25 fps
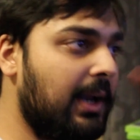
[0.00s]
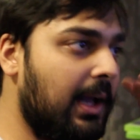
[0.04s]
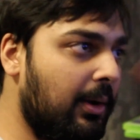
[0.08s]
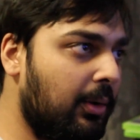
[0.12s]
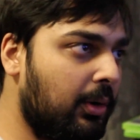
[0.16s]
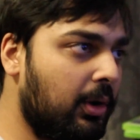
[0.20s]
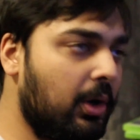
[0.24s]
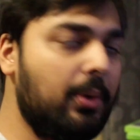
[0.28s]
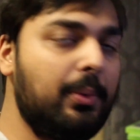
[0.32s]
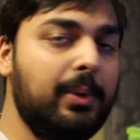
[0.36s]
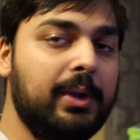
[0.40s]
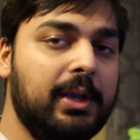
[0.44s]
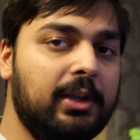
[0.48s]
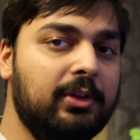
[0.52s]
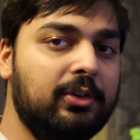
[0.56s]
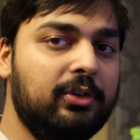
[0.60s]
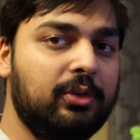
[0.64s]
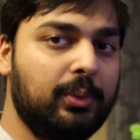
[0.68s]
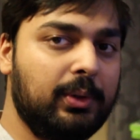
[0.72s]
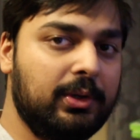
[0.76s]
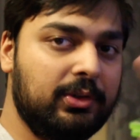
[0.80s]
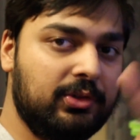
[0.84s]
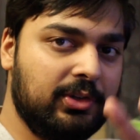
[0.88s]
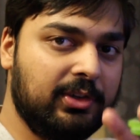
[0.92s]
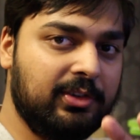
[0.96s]
Now, going
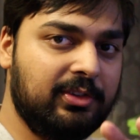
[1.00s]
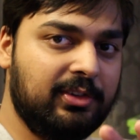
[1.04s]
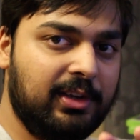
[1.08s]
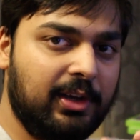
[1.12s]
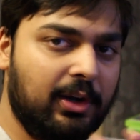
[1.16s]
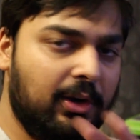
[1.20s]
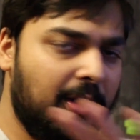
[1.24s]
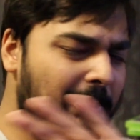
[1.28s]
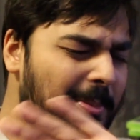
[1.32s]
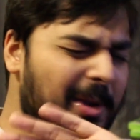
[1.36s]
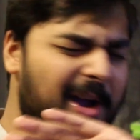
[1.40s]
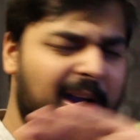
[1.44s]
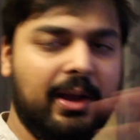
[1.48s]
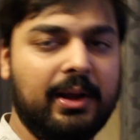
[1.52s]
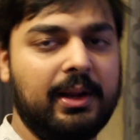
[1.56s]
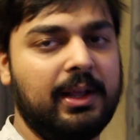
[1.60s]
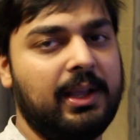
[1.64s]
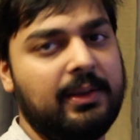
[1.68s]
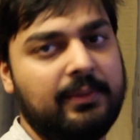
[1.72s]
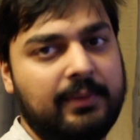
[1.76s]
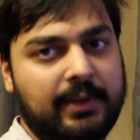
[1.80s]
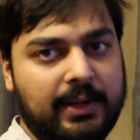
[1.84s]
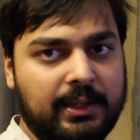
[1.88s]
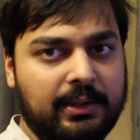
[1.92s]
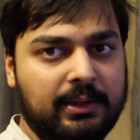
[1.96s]
into it just here, I'm not going to
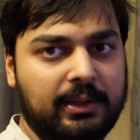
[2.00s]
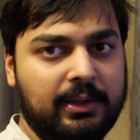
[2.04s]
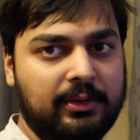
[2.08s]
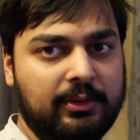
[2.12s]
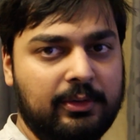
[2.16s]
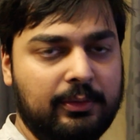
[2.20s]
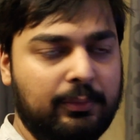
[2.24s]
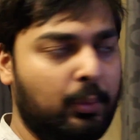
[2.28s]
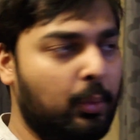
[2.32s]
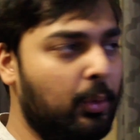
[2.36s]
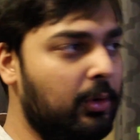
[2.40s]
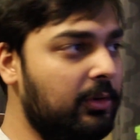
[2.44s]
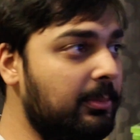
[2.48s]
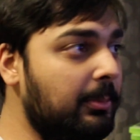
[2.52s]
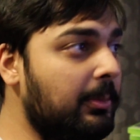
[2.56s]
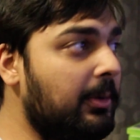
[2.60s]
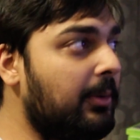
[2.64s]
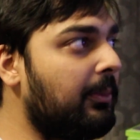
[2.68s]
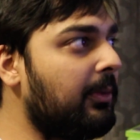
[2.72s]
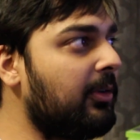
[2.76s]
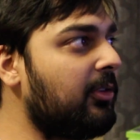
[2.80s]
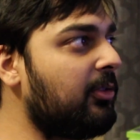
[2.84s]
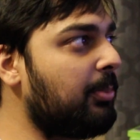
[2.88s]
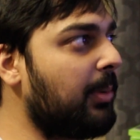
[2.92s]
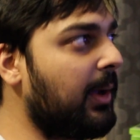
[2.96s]
give any links, of course. I'm going
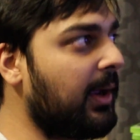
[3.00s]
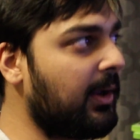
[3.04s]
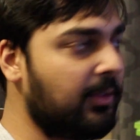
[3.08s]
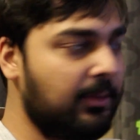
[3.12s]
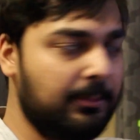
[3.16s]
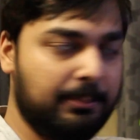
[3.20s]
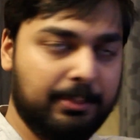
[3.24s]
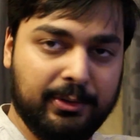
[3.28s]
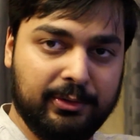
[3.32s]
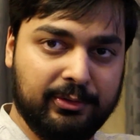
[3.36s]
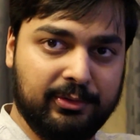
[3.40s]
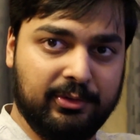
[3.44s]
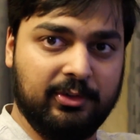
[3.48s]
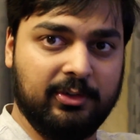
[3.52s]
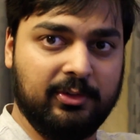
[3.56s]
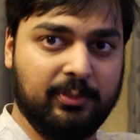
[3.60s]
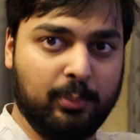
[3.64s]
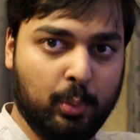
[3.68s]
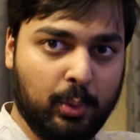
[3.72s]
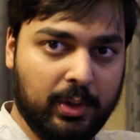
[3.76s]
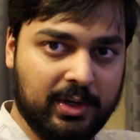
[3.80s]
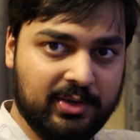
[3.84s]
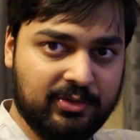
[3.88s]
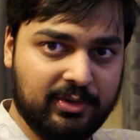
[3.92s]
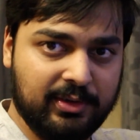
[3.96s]
to respect the person's
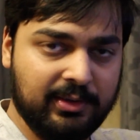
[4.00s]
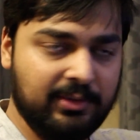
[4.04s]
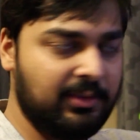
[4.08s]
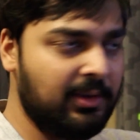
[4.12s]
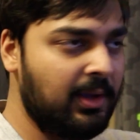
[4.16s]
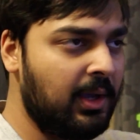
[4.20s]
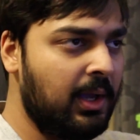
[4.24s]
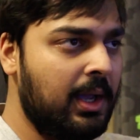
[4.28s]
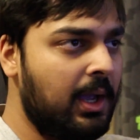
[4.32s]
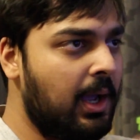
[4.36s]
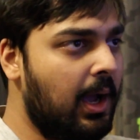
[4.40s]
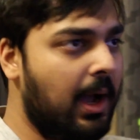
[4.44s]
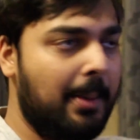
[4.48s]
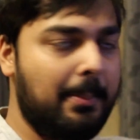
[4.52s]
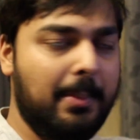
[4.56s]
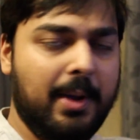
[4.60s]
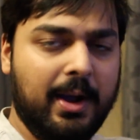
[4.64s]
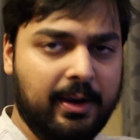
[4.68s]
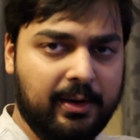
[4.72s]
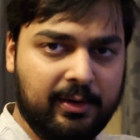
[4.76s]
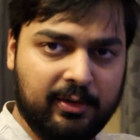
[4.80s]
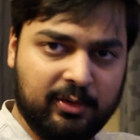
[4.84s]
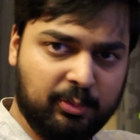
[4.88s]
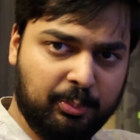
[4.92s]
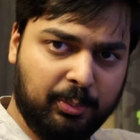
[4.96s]
wishes. I'm
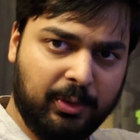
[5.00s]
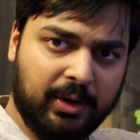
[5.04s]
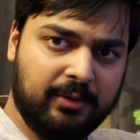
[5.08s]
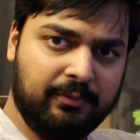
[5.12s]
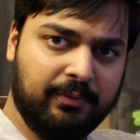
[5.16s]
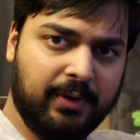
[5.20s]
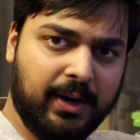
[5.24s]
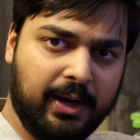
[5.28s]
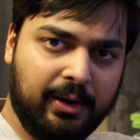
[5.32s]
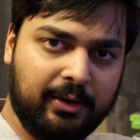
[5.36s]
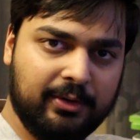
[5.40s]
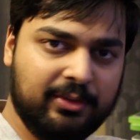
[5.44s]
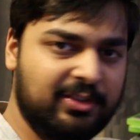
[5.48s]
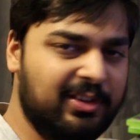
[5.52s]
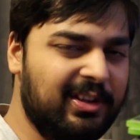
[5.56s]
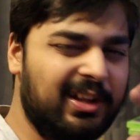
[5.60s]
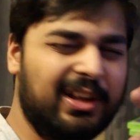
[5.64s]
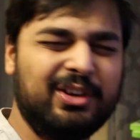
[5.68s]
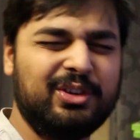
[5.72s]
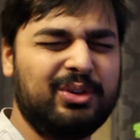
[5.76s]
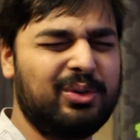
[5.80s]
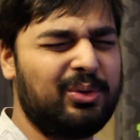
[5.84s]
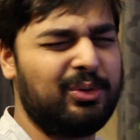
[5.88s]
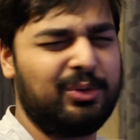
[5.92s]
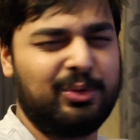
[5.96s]
not going to spread viruses. I
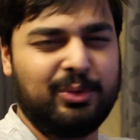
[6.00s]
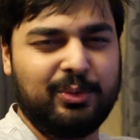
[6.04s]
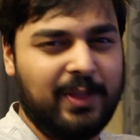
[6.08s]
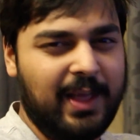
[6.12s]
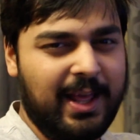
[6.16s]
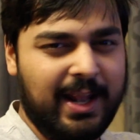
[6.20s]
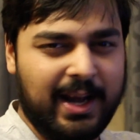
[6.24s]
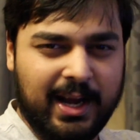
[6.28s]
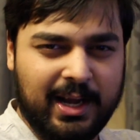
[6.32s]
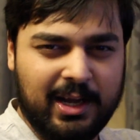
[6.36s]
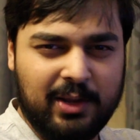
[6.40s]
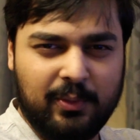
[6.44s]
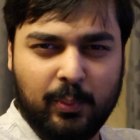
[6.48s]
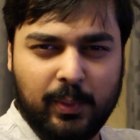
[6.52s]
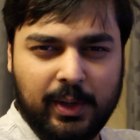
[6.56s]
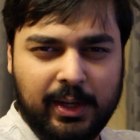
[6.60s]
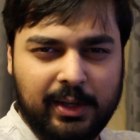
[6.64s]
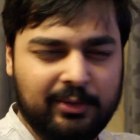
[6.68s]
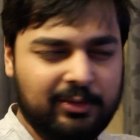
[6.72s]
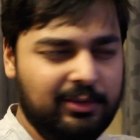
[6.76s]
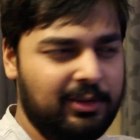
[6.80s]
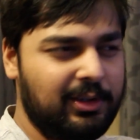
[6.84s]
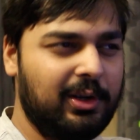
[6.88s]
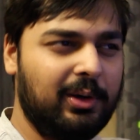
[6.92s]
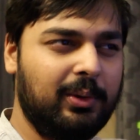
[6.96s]
don't do that
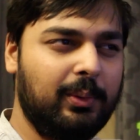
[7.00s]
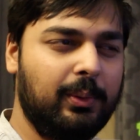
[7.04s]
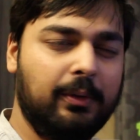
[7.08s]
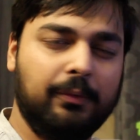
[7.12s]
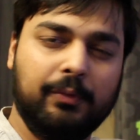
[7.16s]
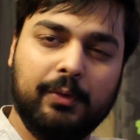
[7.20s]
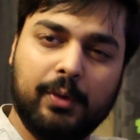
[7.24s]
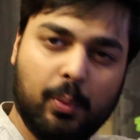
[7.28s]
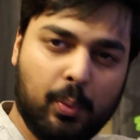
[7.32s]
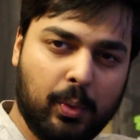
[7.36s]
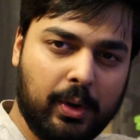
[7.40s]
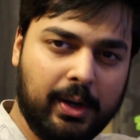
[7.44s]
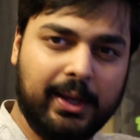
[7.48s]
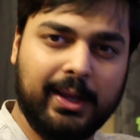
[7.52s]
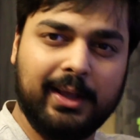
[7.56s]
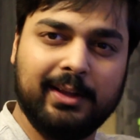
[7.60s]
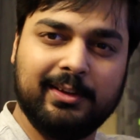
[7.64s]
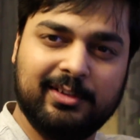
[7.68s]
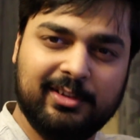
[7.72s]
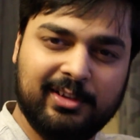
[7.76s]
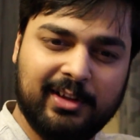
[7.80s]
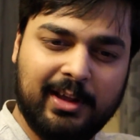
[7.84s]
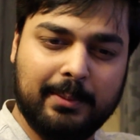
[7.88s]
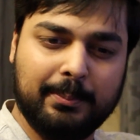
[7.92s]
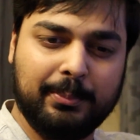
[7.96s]
anyways. You know, if you want to
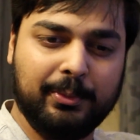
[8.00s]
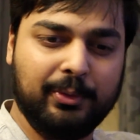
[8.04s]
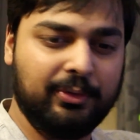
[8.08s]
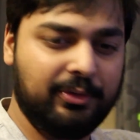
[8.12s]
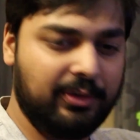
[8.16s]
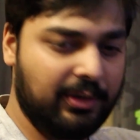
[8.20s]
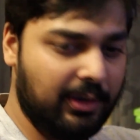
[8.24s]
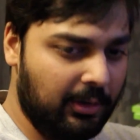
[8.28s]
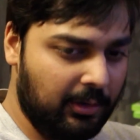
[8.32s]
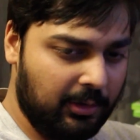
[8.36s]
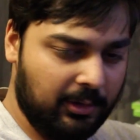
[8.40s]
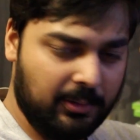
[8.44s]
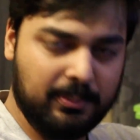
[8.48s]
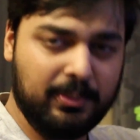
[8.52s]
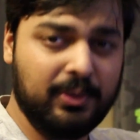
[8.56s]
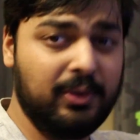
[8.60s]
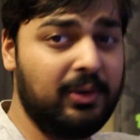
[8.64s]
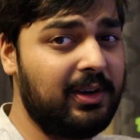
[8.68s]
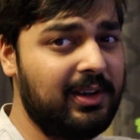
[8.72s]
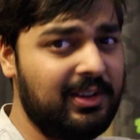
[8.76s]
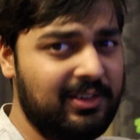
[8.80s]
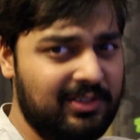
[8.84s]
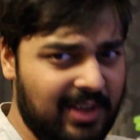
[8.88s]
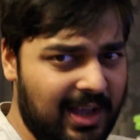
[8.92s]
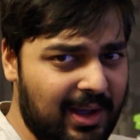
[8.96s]
get samples, there are communities
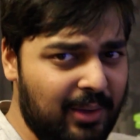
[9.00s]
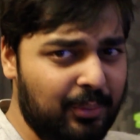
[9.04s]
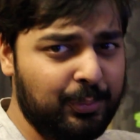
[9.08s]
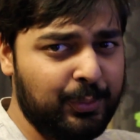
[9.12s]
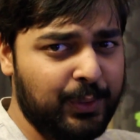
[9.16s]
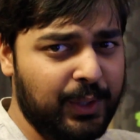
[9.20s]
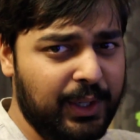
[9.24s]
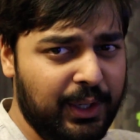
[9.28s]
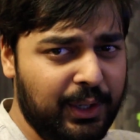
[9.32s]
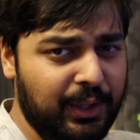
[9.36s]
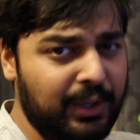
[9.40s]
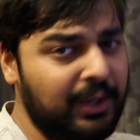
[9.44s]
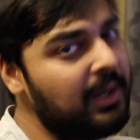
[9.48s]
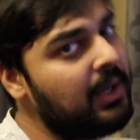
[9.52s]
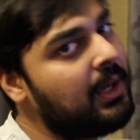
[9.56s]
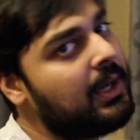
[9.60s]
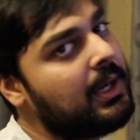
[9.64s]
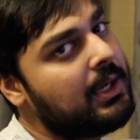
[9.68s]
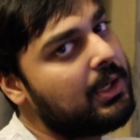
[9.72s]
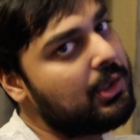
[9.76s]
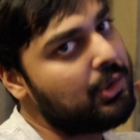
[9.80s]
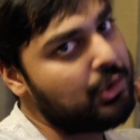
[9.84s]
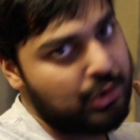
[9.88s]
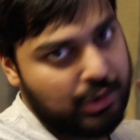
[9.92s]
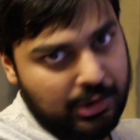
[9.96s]
out there,
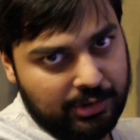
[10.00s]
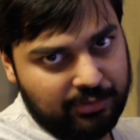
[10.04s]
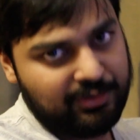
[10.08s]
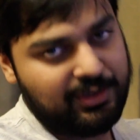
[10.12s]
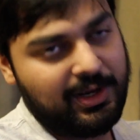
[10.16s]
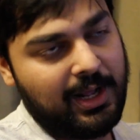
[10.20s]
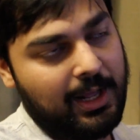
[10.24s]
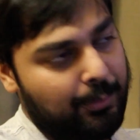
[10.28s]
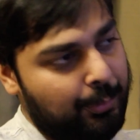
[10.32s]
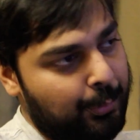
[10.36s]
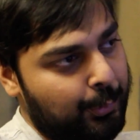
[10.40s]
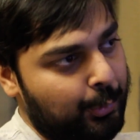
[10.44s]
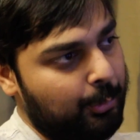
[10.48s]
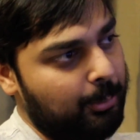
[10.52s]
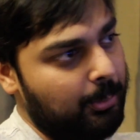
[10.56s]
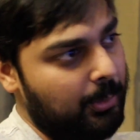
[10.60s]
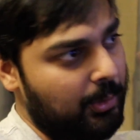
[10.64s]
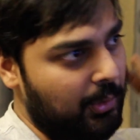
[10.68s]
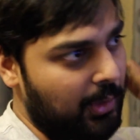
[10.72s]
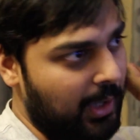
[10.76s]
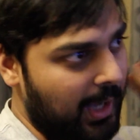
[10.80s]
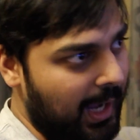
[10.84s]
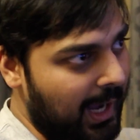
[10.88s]
just not through me.